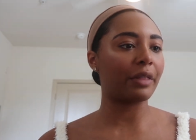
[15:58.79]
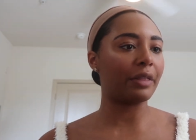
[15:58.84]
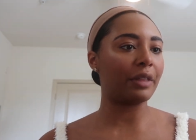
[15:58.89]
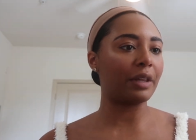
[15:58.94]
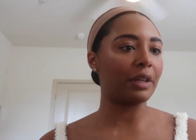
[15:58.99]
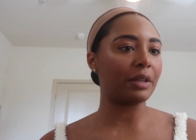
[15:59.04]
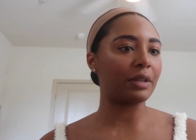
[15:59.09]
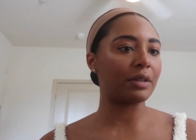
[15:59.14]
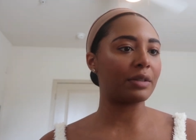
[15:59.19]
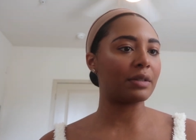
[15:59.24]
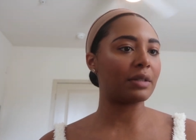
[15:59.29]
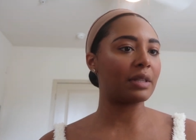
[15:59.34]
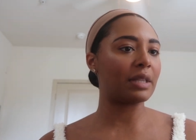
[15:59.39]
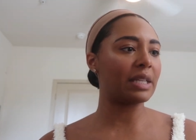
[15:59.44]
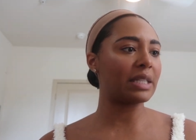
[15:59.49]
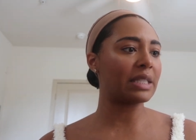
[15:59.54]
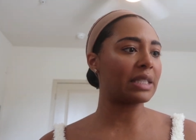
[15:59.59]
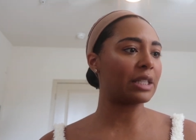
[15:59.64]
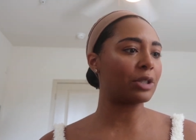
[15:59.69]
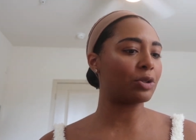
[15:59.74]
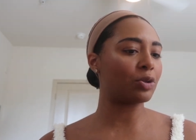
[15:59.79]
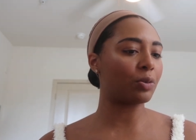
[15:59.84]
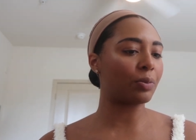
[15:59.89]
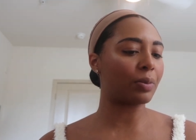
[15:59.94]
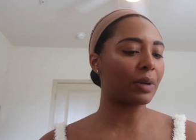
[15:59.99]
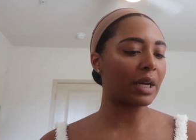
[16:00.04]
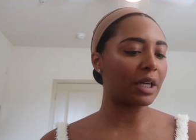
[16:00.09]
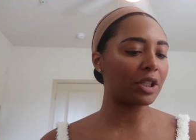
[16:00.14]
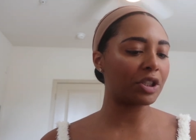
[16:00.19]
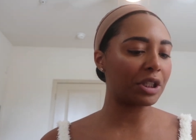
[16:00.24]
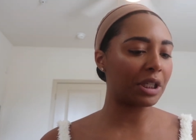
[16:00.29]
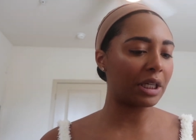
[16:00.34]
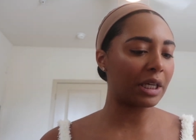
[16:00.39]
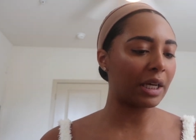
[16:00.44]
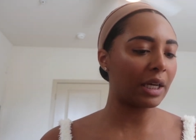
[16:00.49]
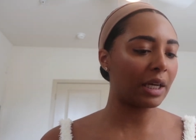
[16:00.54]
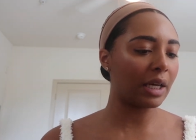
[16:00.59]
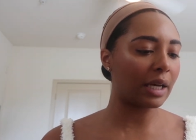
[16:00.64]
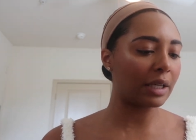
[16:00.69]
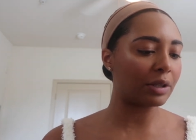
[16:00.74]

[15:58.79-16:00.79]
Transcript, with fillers: this this little brush here.